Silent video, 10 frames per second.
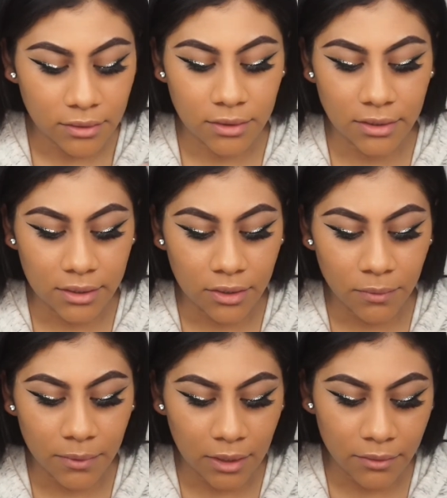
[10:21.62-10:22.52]
Just a little
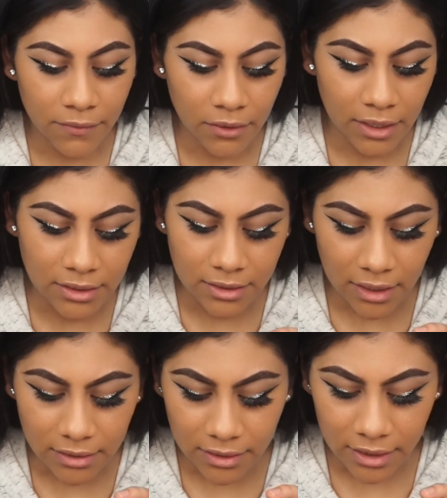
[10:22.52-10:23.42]
blow, even though that's
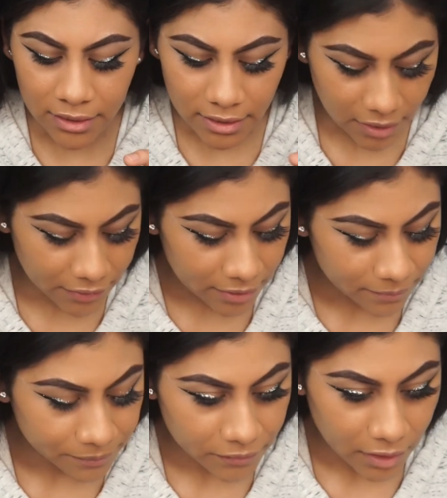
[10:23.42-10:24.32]
not sanitary.
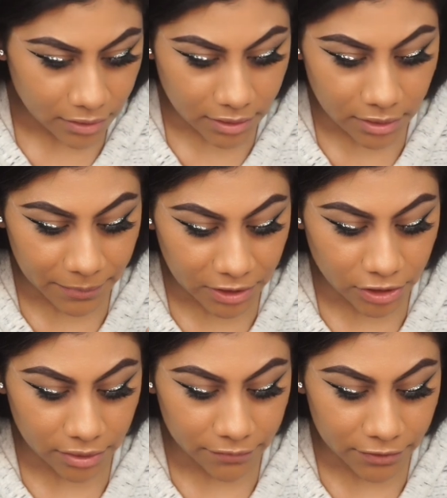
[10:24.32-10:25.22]
Just to make
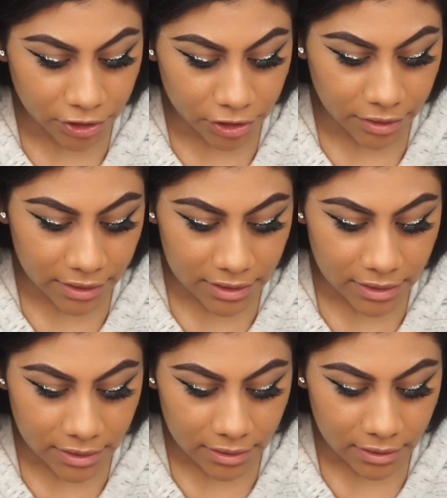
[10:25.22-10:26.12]
sure it for sure
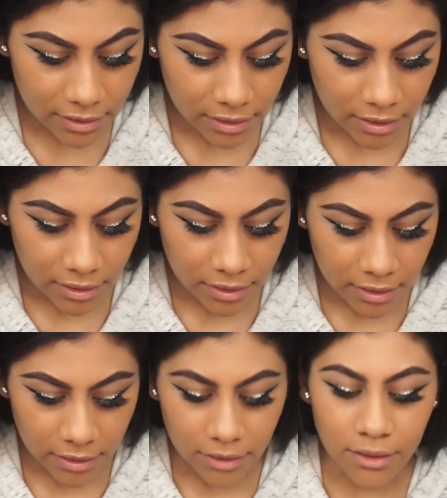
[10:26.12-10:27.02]
is.
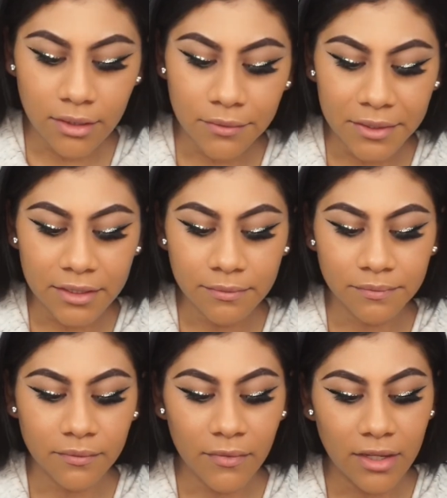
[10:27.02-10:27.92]
You know what?
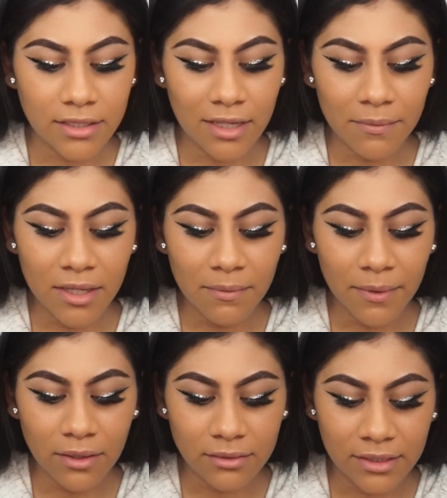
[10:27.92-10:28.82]
Something
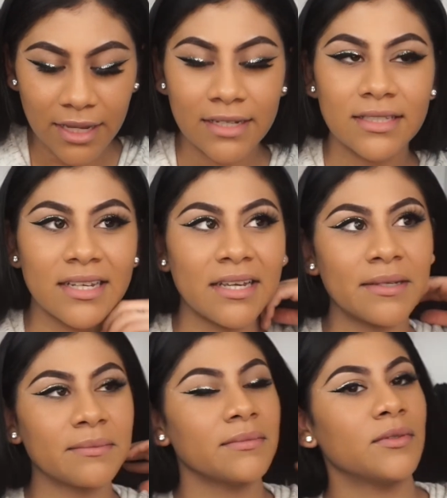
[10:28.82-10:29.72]
about
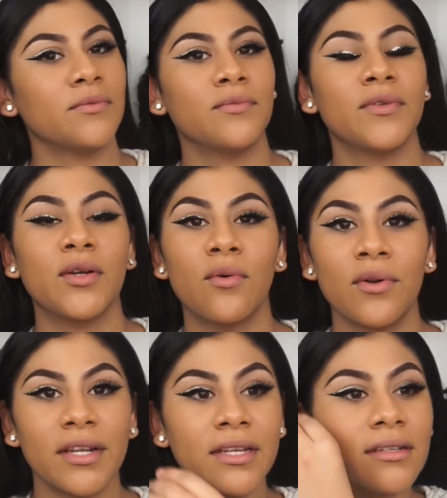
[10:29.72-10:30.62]
nighttime
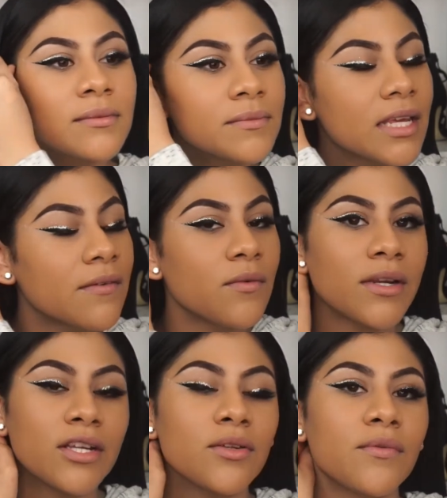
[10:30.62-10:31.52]
recording, even when
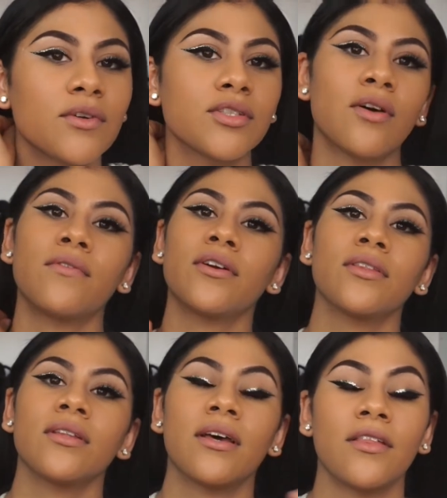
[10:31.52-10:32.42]
I do voiceover
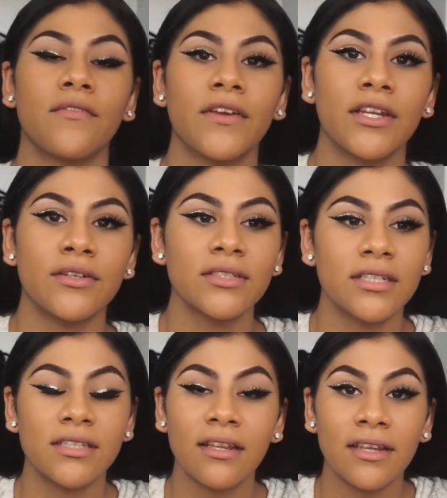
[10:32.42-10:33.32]
on the other videos,
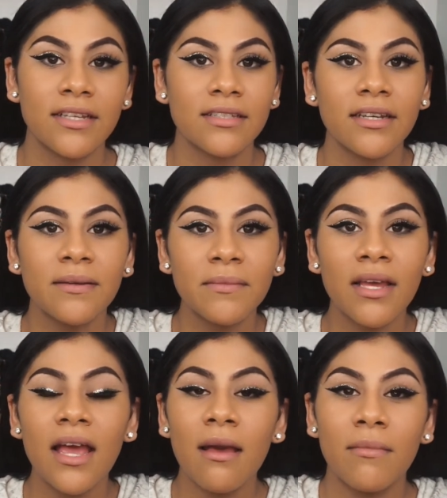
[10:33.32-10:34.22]
it's at nighttime.
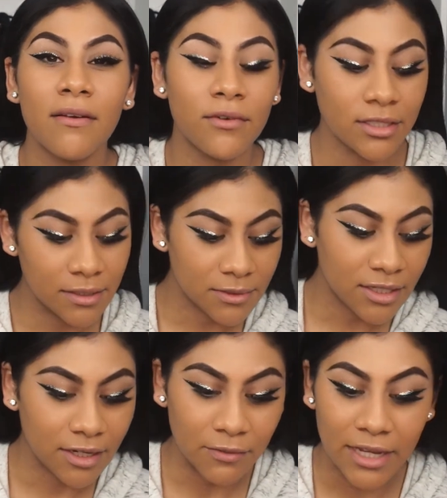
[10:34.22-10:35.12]
My voice seems to
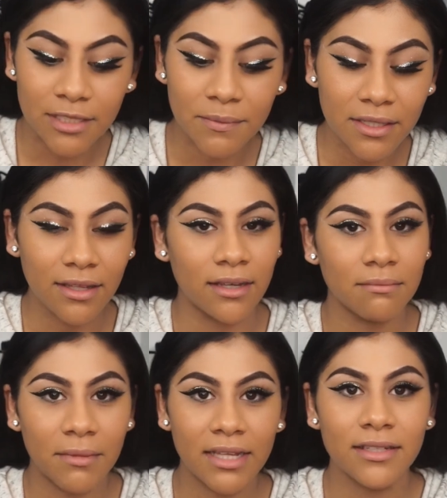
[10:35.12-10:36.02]
get raspy, like
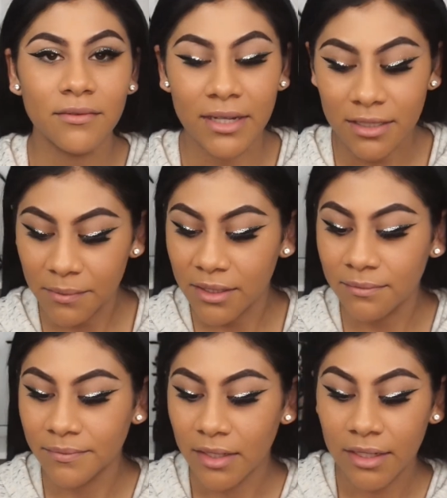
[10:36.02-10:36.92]
manly raspy.
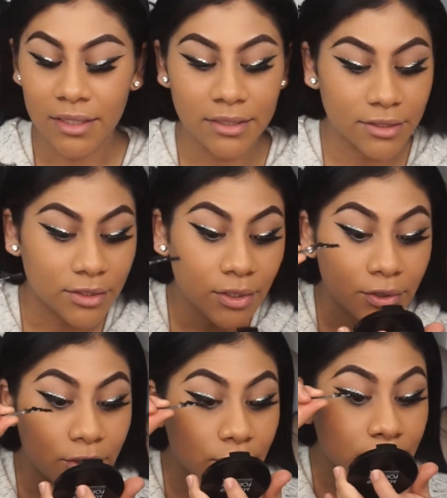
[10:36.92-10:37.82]
And it's
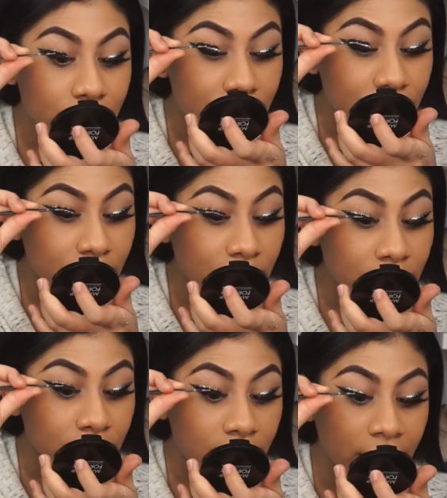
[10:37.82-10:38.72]
not cute. I
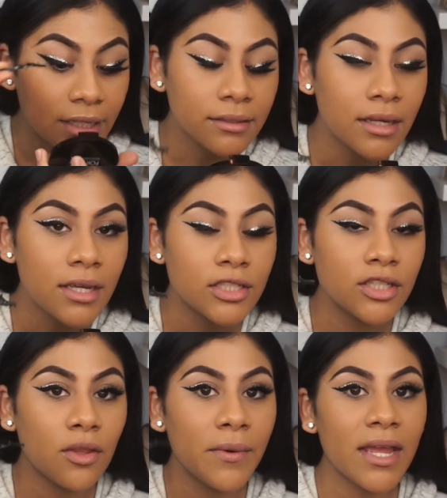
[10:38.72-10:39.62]
don't like it.
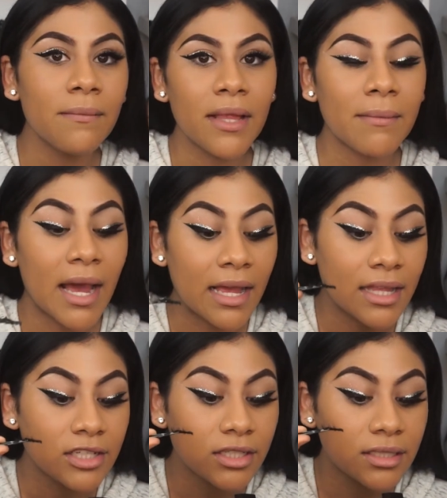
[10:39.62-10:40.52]
So the way I apply my
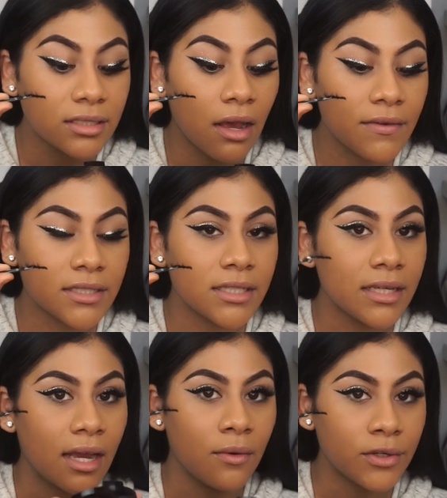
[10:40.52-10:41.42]
eyelash is
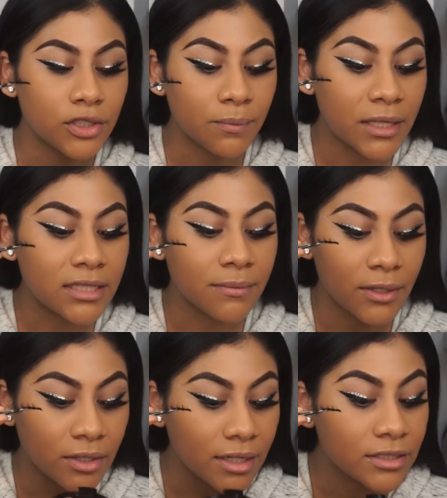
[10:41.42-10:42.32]
obviously I want to place the
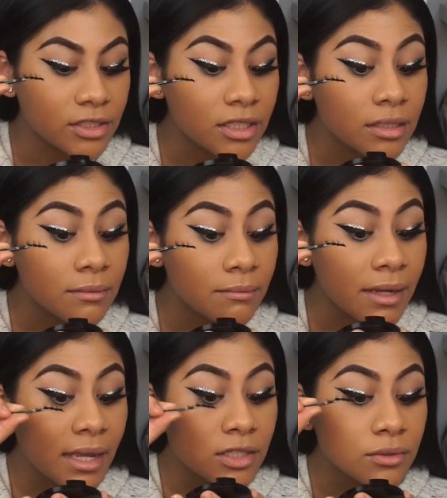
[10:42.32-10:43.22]
mirror under
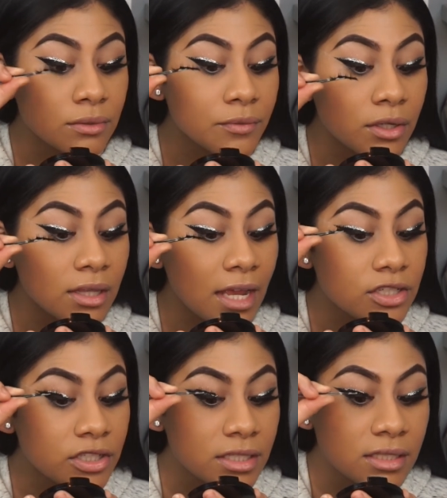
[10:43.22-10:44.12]
my actual real
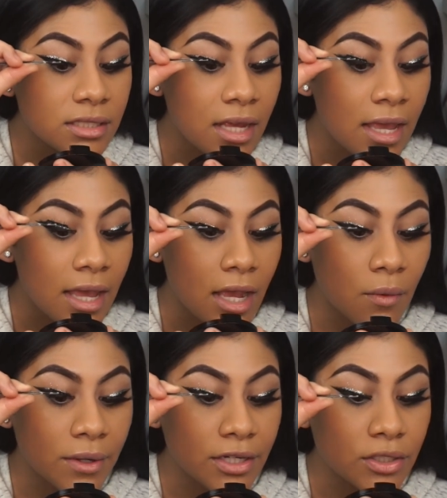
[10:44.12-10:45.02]
lashes.
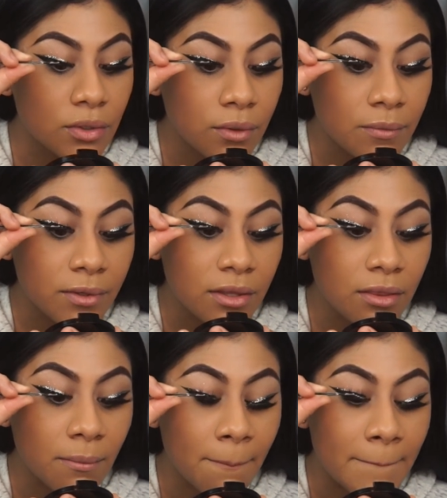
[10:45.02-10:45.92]
And when I do one
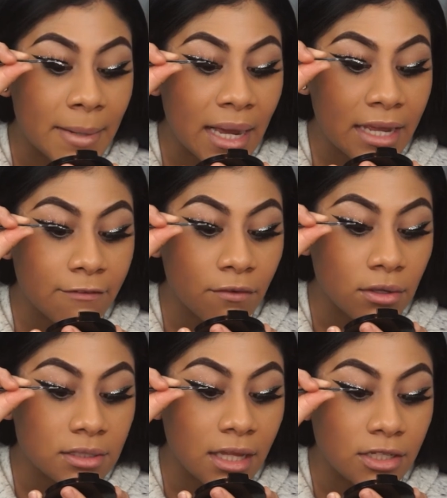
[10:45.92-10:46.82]
with my
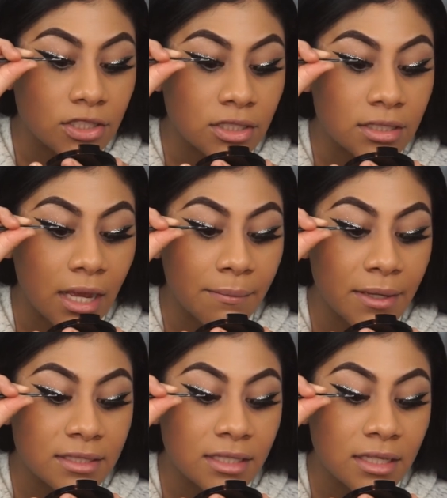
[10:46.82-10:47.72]
false lashes, I
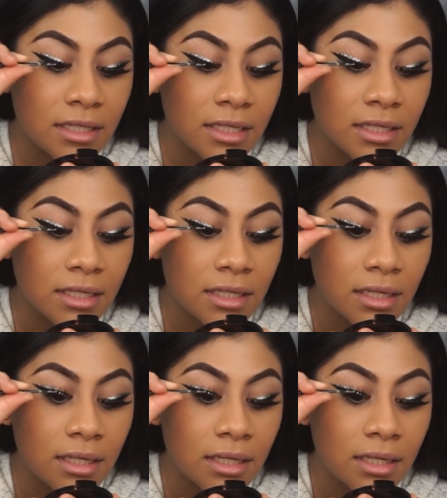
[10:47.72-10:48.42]
basically